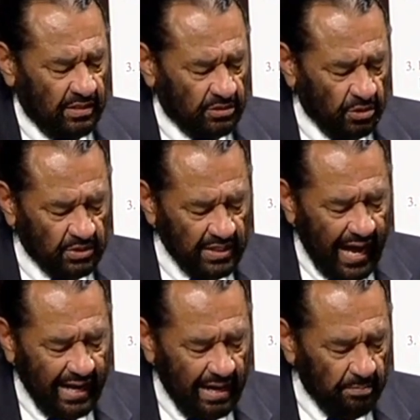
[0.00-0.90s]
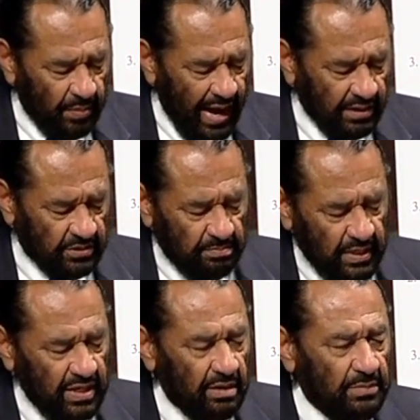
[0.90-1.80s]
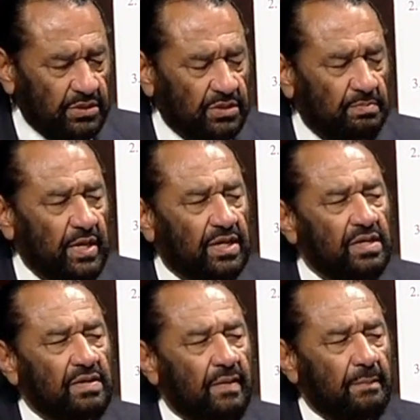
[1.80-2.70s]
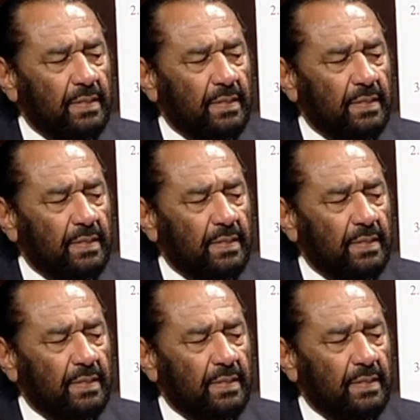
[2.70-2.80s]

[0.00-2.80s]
So tonight I'm proud to be here, Mr. Speaker,